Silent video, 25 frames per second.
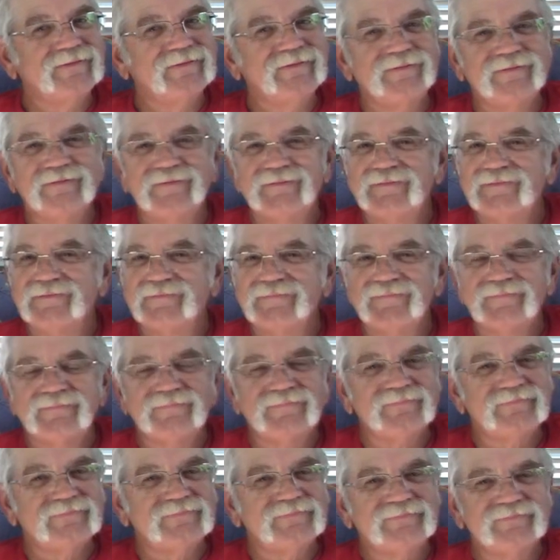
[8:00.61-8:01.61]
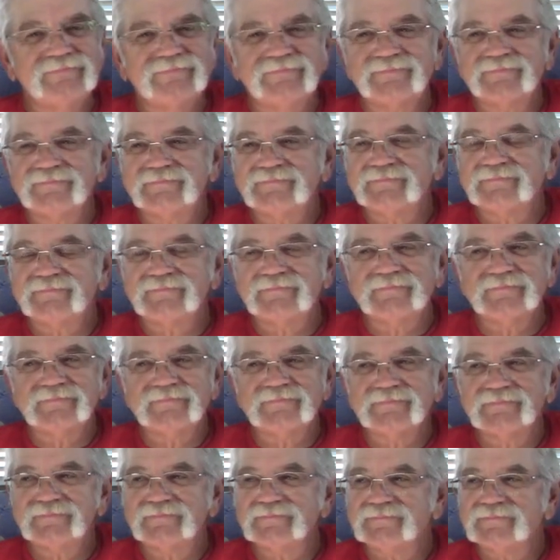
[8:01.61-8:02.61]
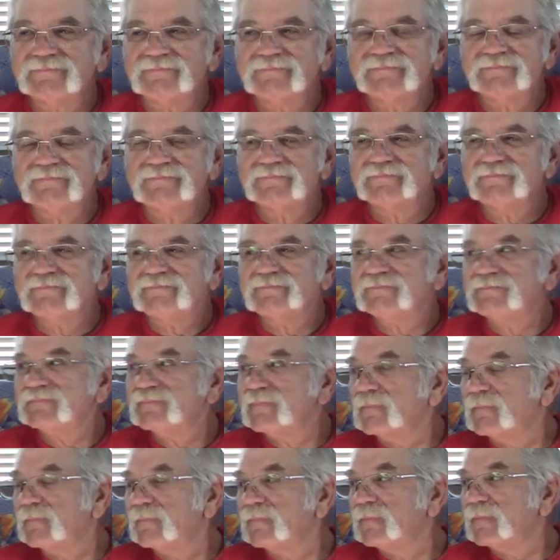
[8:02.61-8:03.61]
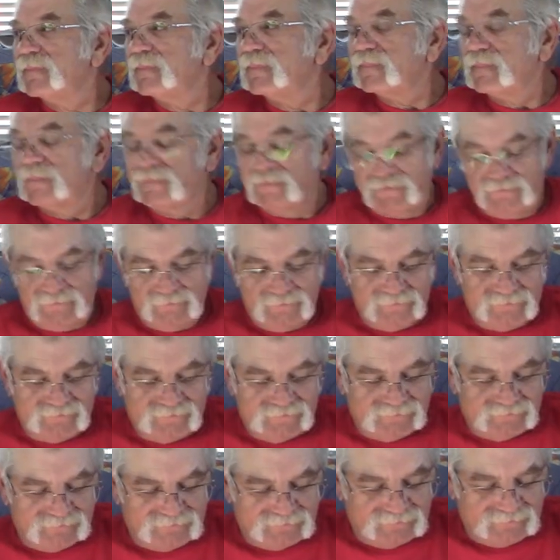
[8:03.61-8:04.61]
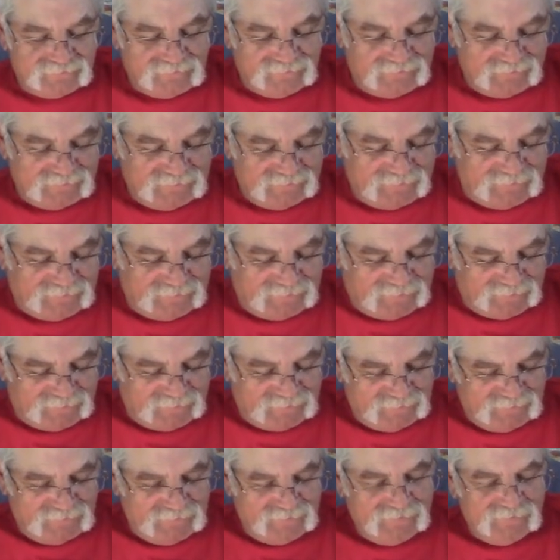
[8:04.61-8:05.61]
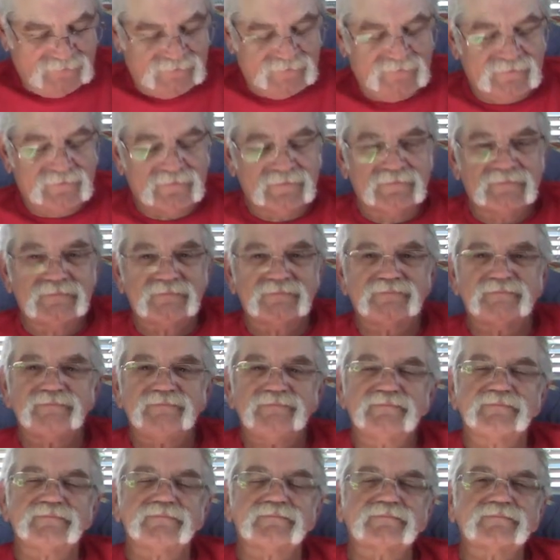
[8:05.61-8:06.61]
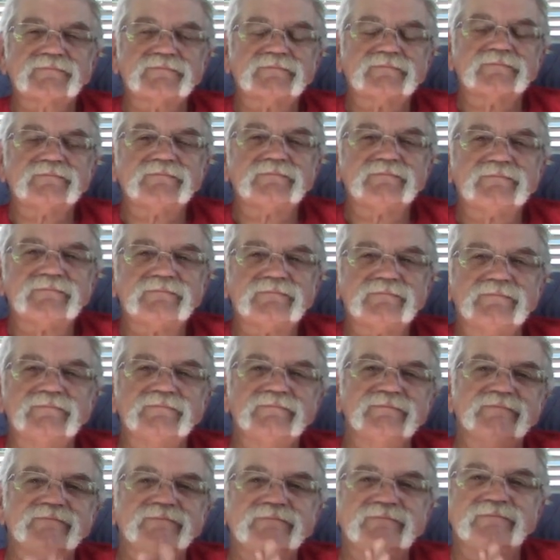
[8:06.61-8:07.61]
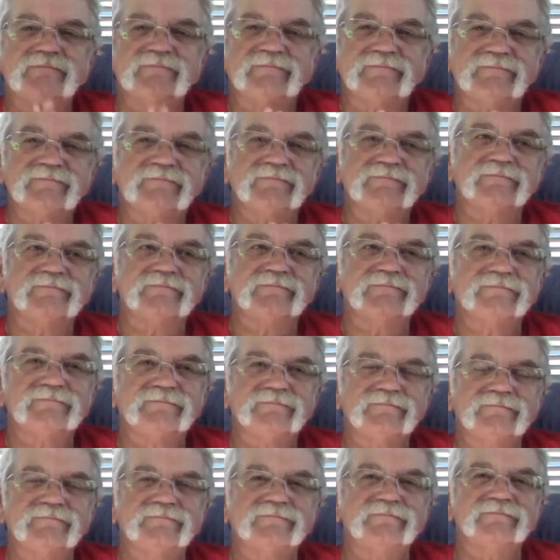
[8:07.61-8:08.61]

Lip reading: (silent)